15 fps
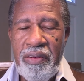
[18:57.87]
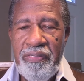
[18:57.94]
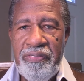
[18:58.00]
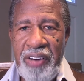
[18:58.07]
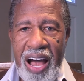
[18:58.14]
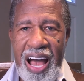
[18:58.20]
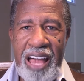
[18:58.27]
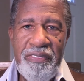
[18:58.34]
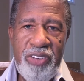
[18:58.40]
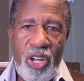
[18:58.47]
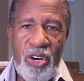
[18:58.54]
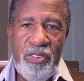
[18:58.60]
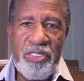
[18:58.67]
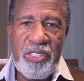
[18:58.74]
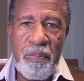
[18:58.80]
5
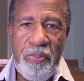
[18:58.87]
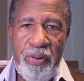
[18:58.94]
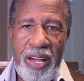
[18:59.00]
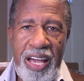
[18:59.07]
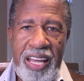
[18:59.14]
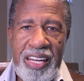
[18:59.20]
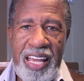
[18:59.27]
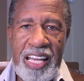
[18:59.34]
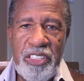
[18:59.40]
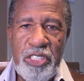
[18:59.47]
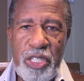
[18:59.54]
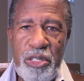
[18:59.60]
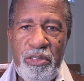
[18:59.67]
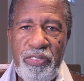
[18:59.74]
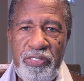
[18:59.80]
loaves of bread and
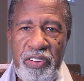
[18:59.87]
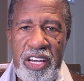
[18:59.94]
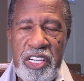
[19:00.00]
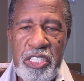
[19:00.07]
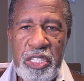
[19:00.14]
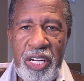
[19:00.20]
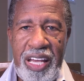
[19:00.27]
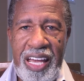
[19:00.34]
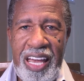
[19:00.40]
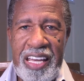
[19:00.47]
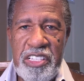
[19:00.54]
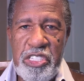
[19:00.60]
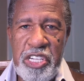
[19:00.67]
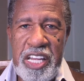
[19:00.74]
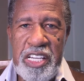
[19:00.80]
2 fish,
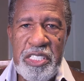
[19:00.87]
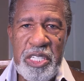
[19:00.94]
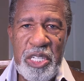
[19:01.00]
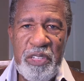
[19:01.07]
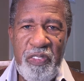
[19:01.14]
and Jesus